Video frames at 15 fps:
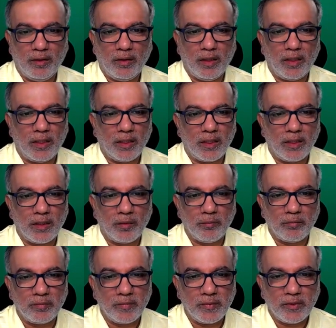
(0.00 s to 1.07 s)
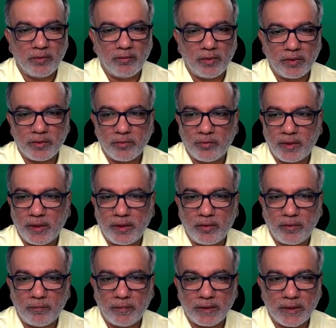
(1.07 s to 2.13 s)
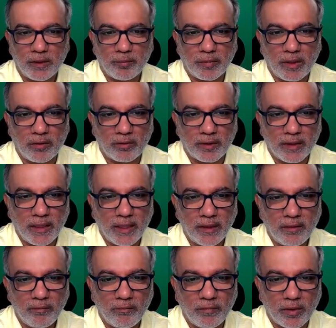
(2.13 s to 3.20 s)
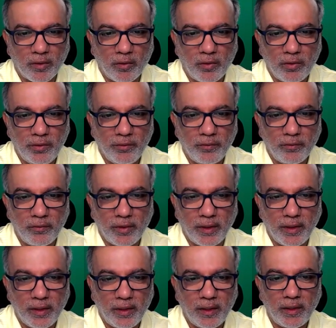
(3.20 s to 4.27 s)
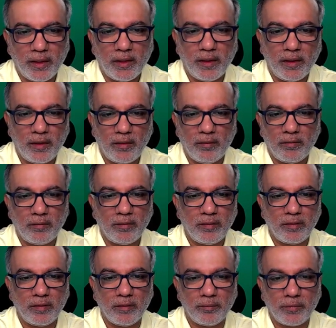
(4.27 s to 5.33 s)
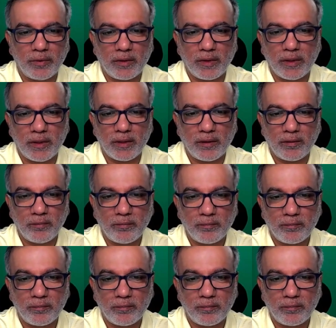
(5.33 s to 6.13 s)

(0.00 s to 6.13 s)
Don't want to worry too much about that, but all you do in here, you put in